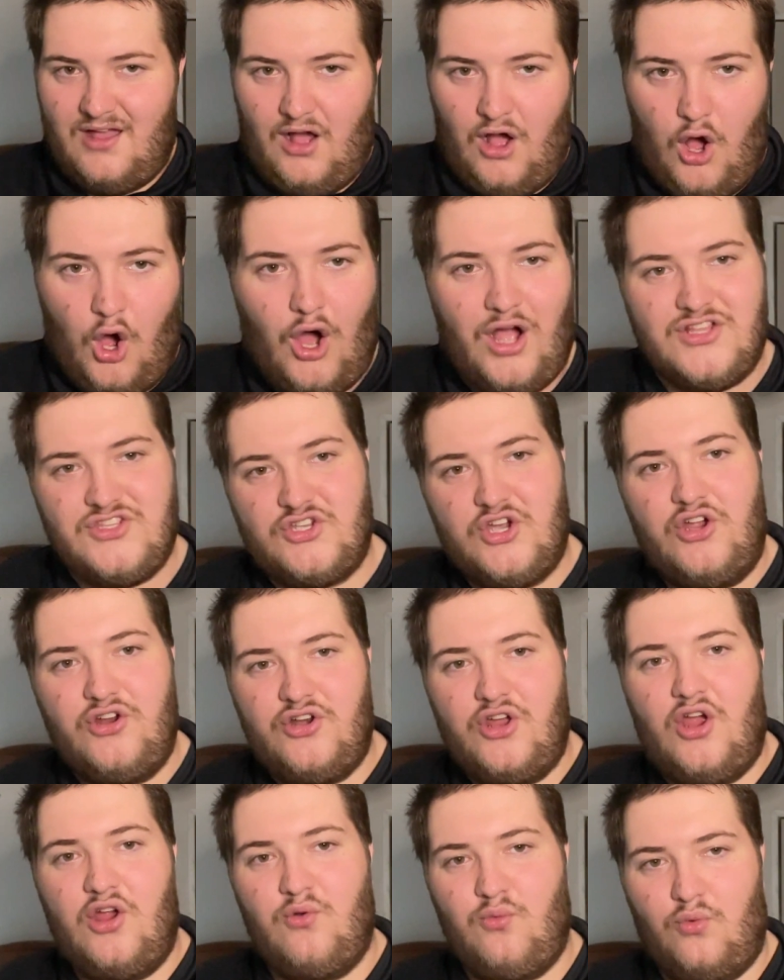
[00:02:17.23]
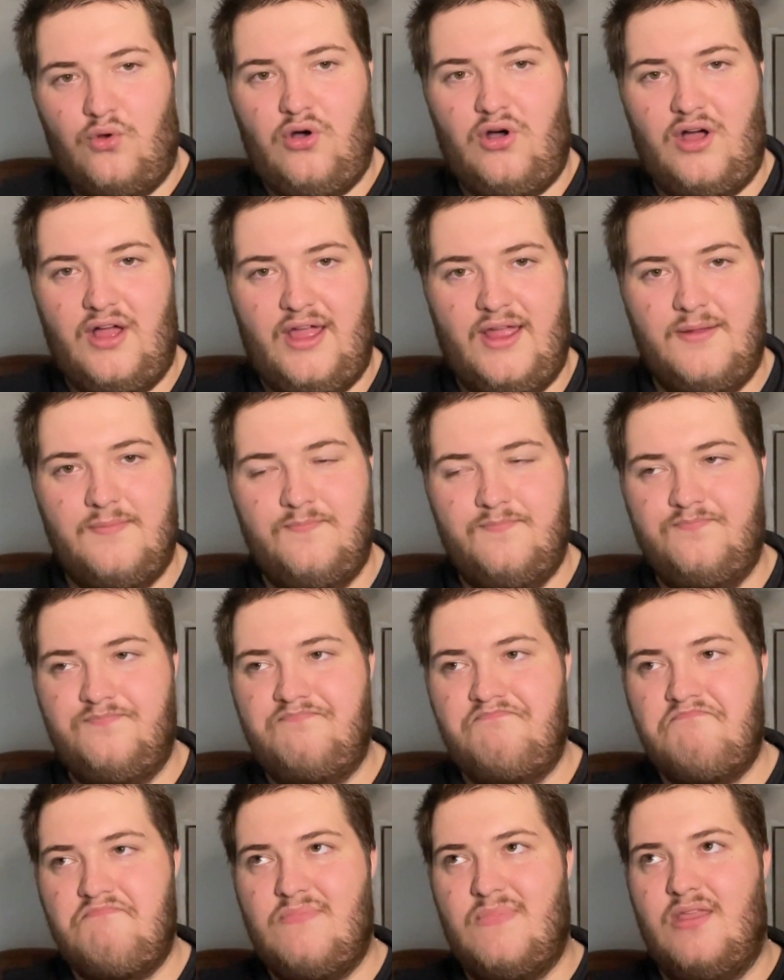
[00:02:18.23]
I don't know why,
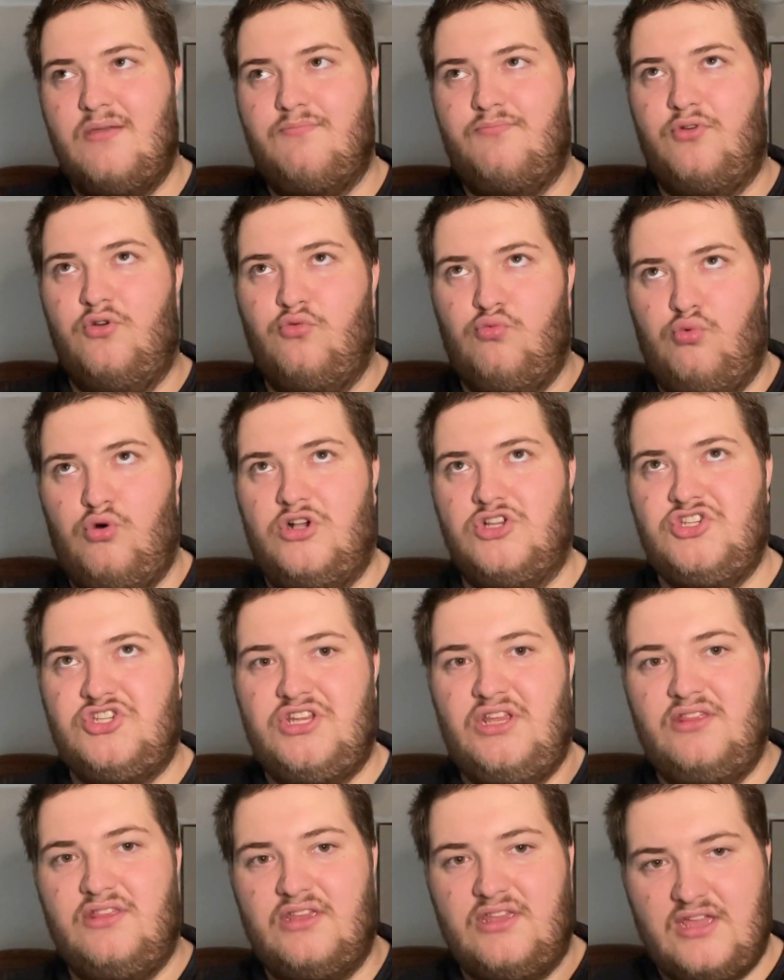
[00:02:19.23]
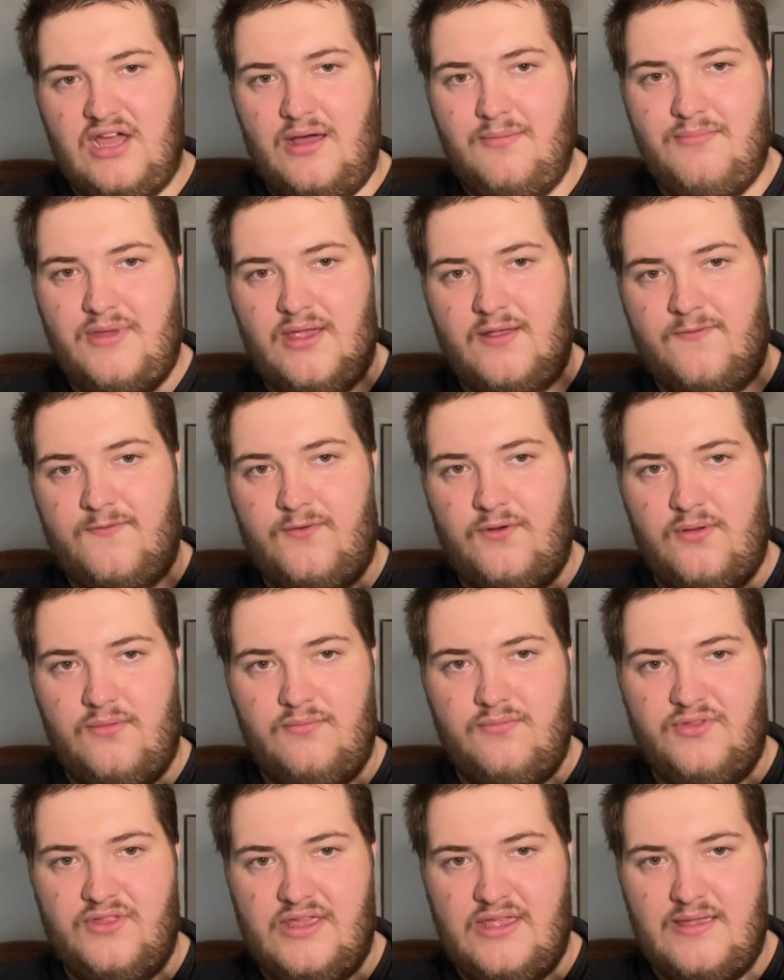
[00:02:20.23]
but watching the comeback
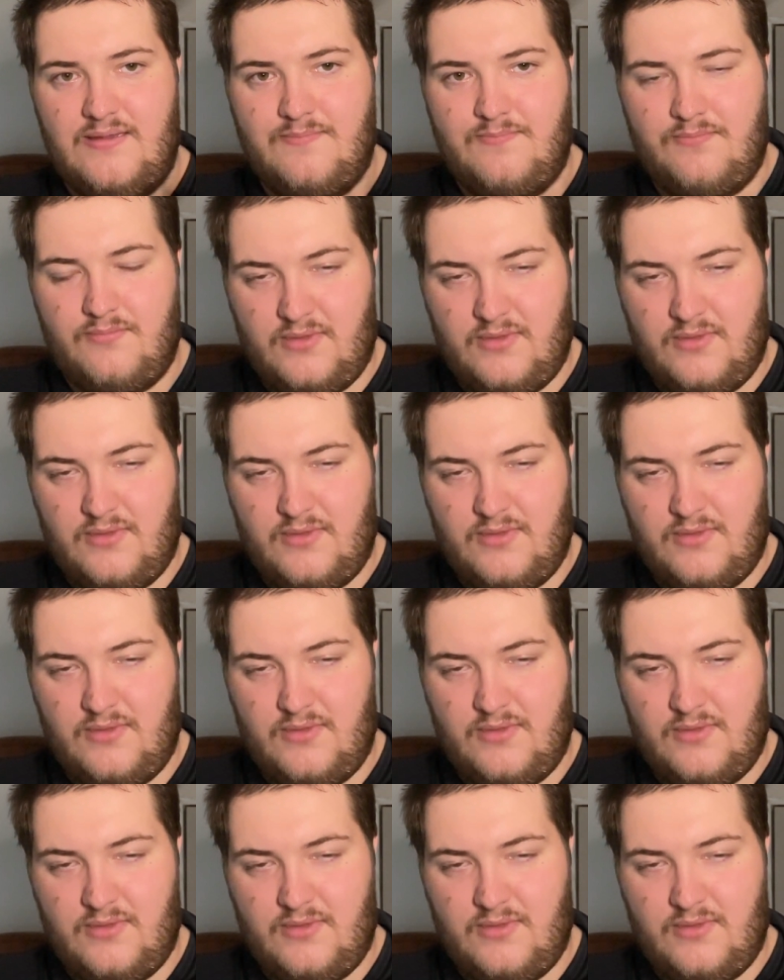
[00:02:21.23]
from the